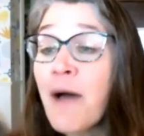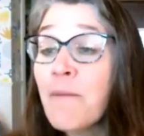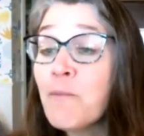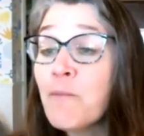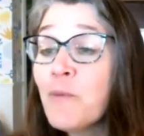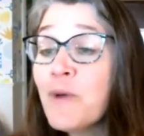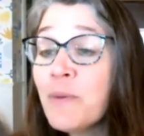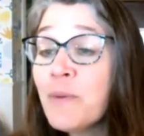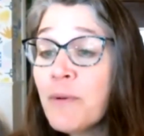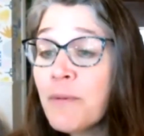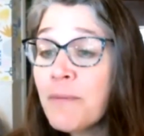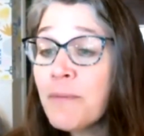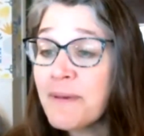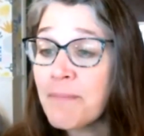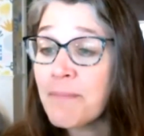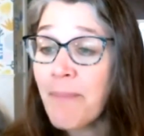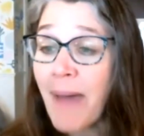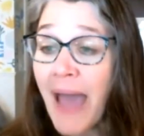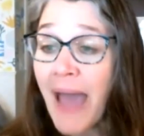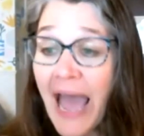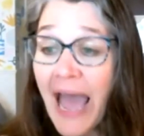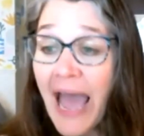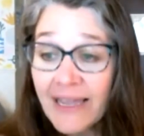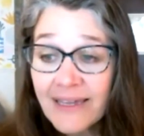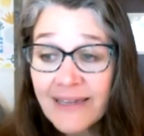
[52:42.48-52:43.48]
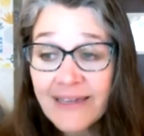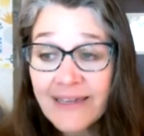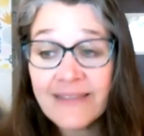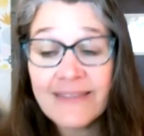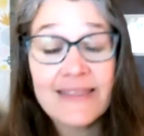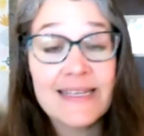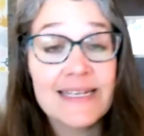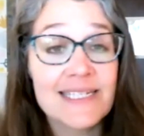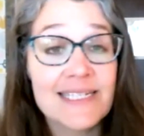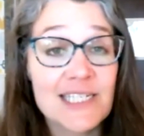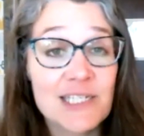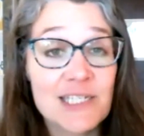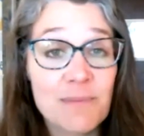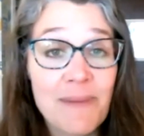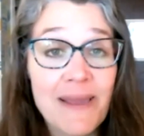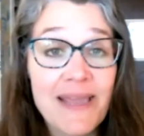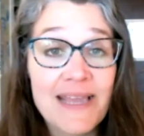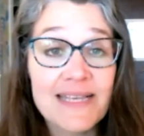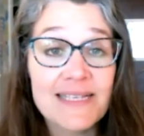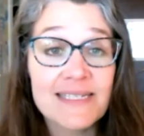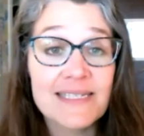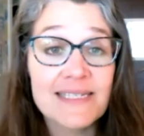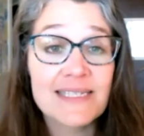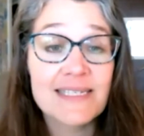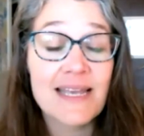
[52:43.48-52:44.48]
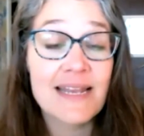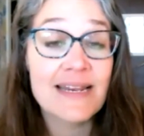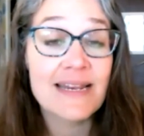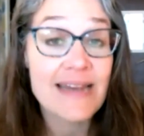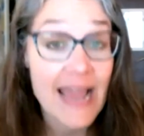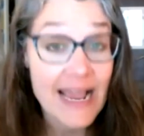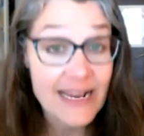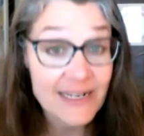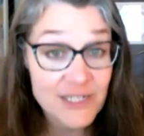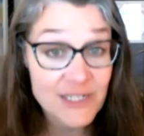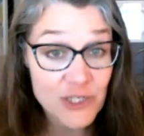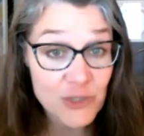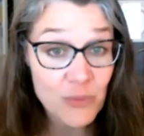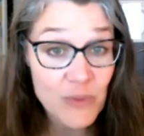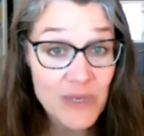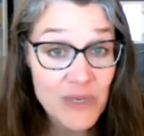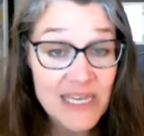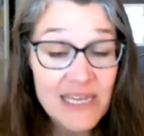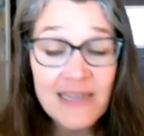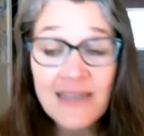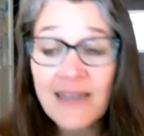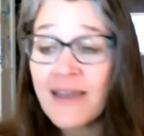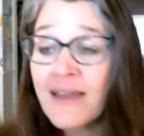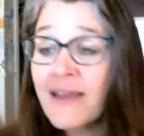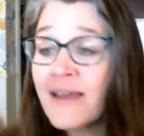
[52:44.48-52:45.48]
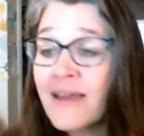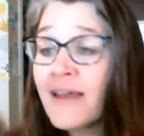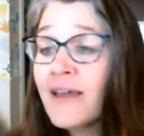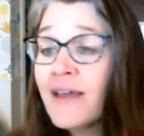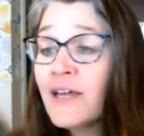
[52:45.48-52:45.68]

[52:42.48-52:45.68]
um, we will be back in this space next week